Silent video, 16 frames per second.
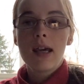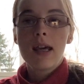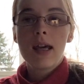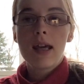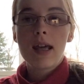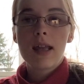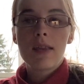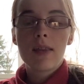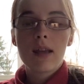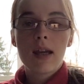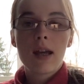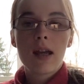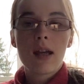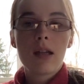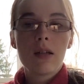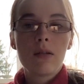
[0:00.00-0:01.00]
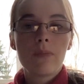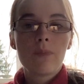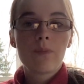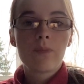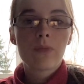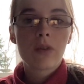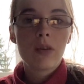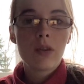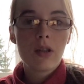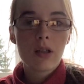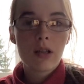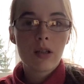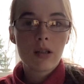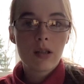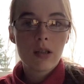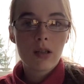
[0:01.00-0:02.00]
And then the
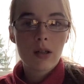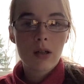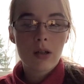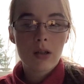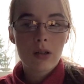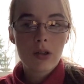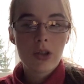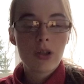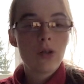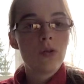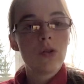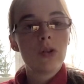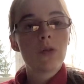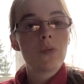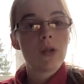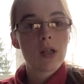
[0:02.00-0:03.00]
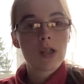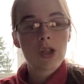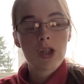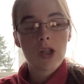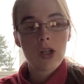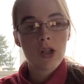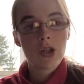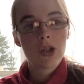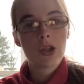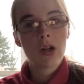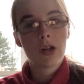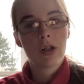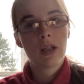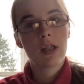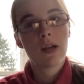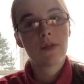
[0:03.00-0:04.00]
students would exchange their
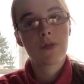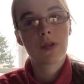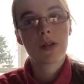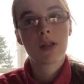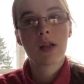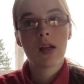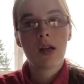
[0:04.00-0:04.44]
gifts.